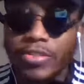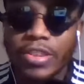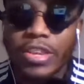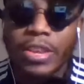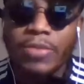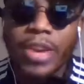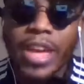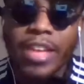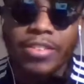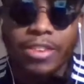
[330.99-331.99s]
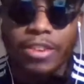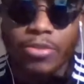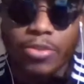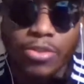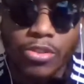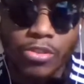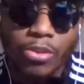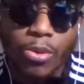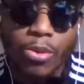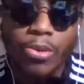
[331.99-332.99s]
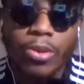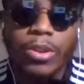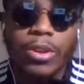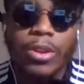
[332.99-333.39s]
He even has an interesting story.